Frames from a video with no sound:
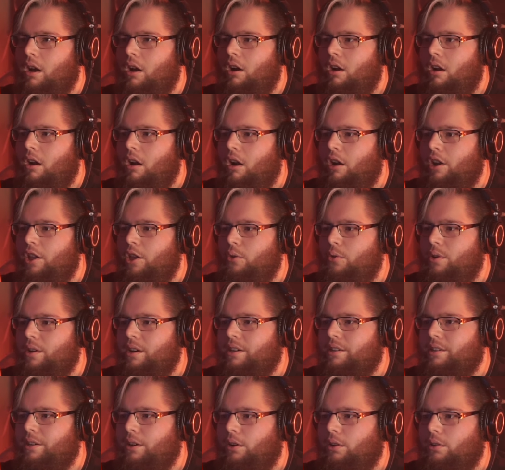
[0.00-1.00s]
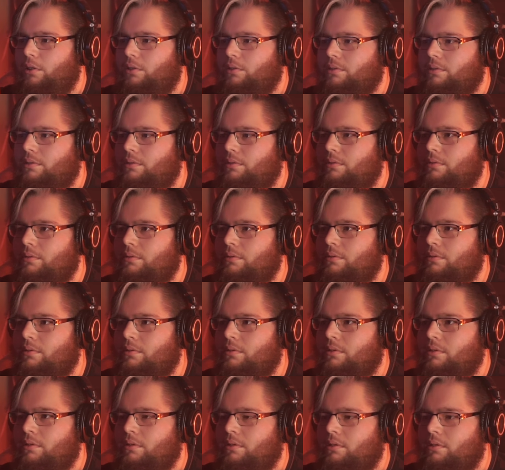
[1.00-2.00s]
are you an adult? You're lying.
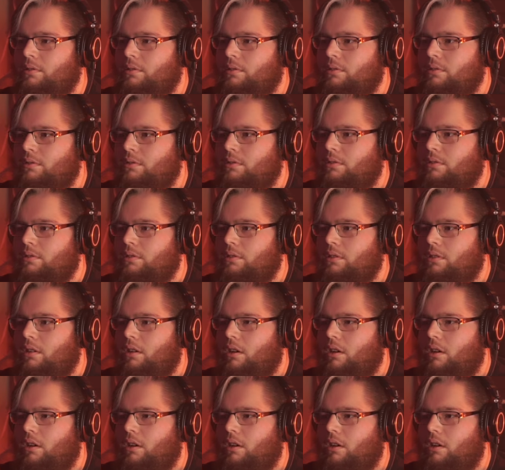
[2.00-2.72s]
No.